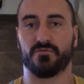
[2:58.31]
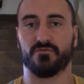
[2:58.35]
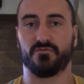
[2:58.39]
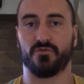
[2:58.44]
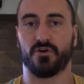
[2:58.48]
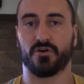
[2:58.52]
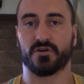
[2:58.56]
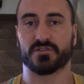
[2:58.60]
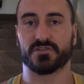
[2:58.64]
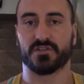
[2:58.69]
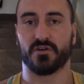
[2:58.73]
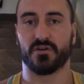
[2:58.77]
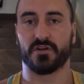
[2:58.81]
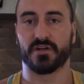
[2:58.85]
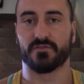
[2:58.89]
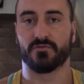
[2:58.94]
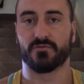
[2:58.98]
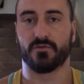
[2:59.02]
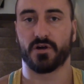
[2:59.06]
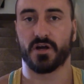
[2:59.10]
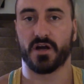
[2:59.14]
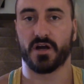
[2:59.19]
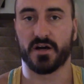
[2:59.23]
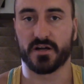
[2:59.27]
rock solid,
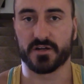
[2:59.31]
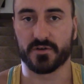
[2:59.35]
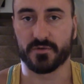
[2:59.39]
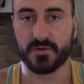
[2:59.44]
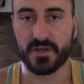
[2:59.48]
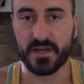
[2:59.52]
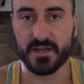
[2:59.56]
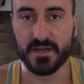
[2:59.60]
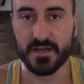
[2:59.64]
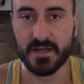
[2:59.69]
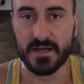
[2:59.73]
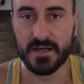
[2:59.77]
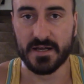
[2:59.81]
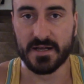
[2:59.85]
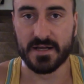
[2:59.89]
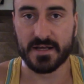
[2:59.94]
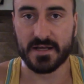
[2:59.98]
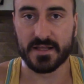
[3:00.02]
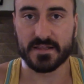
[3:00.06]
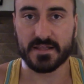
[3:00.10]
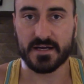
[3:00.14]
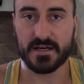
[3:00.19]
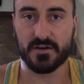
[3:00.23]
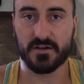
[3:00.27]
rock hard. Okay,
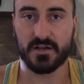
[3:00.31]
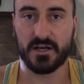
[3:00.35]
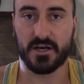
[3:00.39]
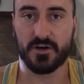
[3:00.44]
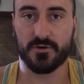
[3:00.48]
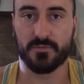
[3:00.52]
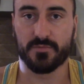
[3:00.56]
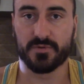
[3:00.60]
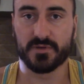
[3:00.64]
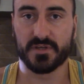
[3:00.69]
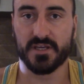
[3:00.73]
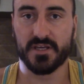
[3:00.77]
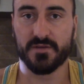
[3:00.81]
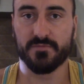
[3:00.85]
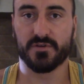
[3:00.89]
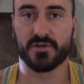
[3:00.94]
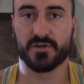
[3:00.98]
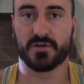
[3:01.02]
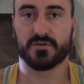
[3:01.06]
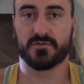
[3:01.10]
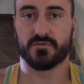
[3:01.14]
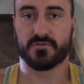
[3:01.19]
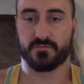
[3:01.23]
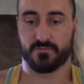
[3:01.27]
that'll help keep
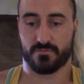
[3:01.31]
your